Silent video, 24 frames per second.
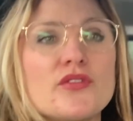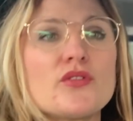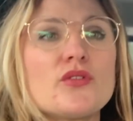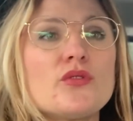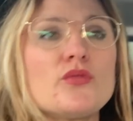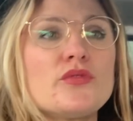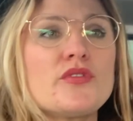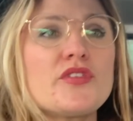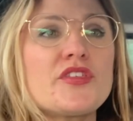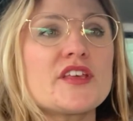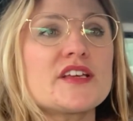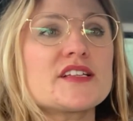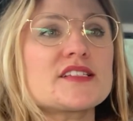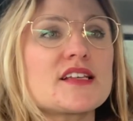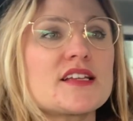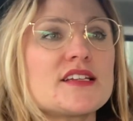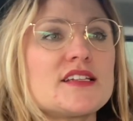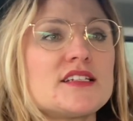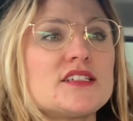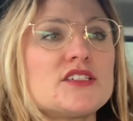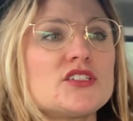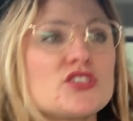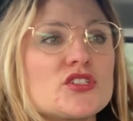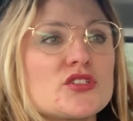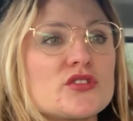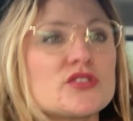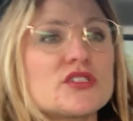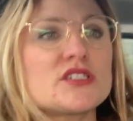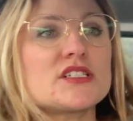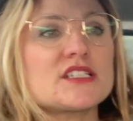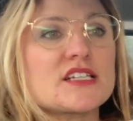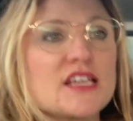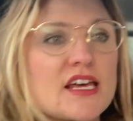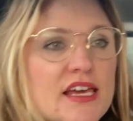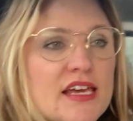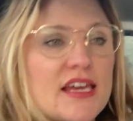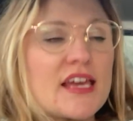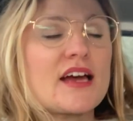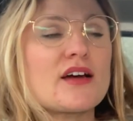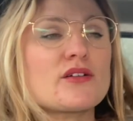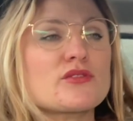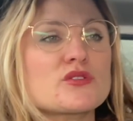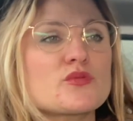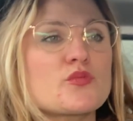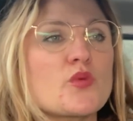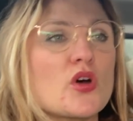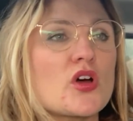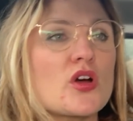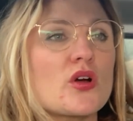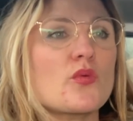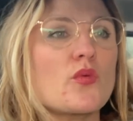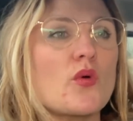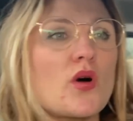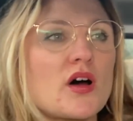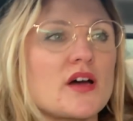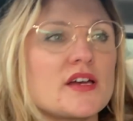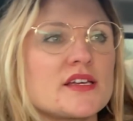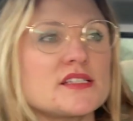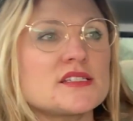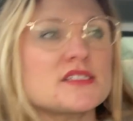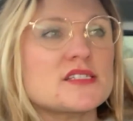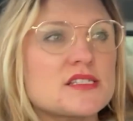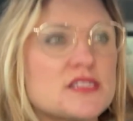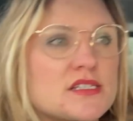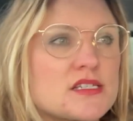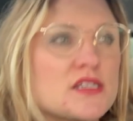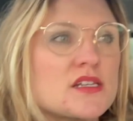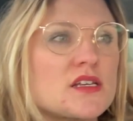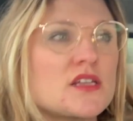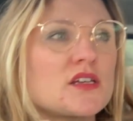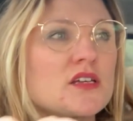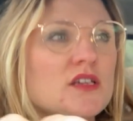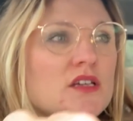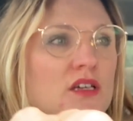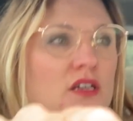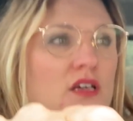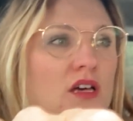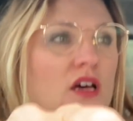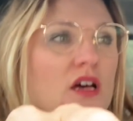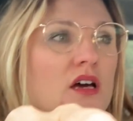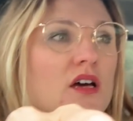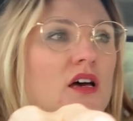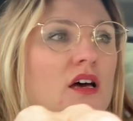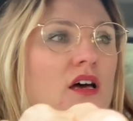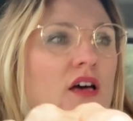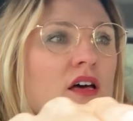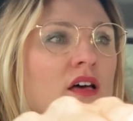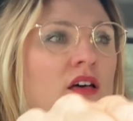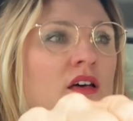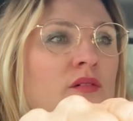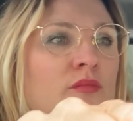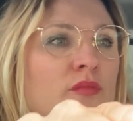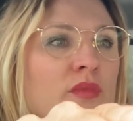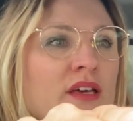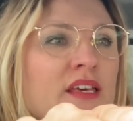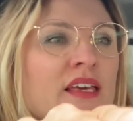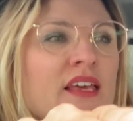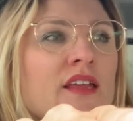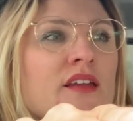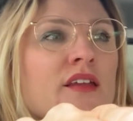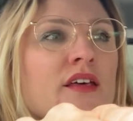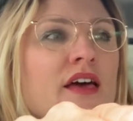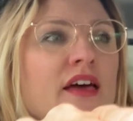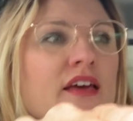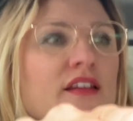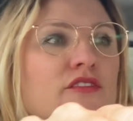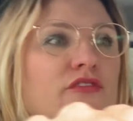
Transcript: all the things I didn't do today housework wise get ahead